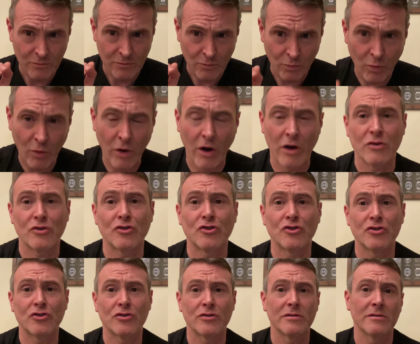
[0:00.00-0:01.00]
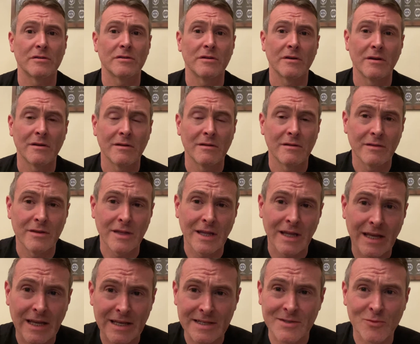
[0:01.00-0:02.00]
watch that
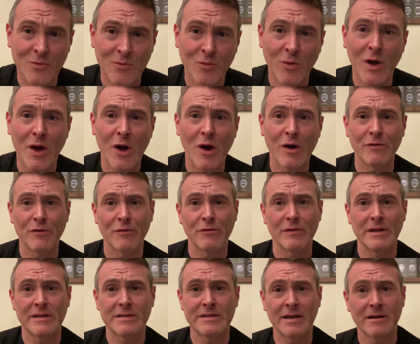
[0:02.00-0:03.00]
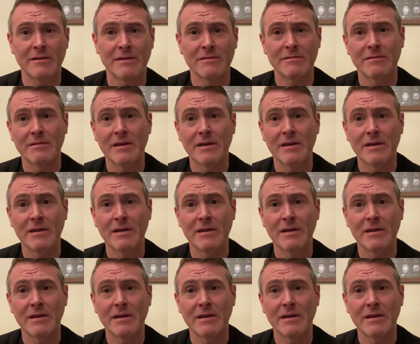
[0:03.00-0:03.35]
isn't way over retail.